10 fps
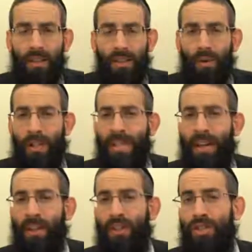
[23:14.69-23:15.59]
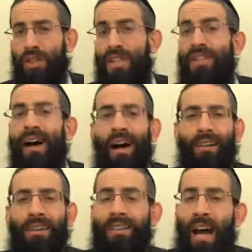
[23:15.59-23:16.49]
So once again, the concern is
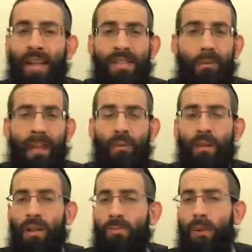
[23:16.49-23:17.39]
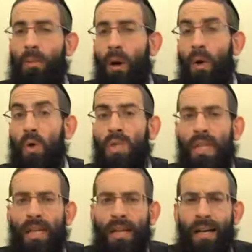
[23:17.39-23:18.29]
not that somebody will propose
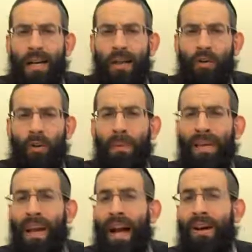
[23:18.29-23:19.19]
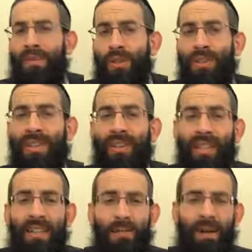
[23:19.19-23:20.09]
that there are many households living
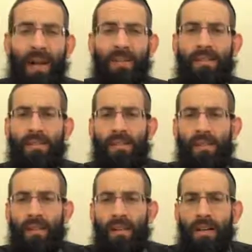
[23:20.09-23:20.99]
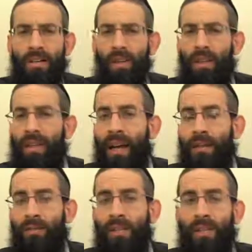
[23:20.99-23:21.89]
in this bias. Certainly
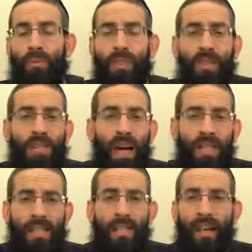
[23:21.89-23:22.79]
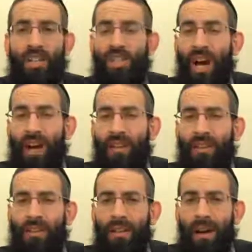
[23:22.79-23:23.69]
not. We're, we're discussing the
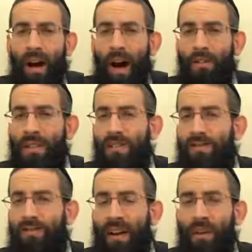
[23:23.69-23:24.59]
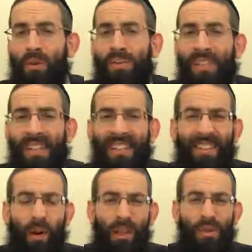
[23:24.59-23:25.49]
chashad of his fellow city
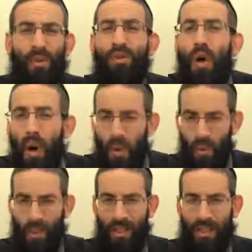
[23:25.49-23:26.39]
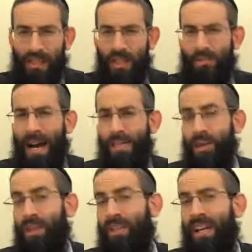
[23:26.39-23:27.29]
dwellers who know that this bias
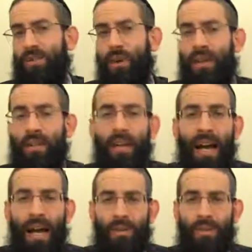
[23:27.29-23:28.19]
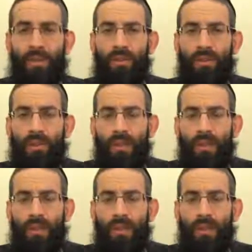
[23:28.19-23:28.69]
only contains one household.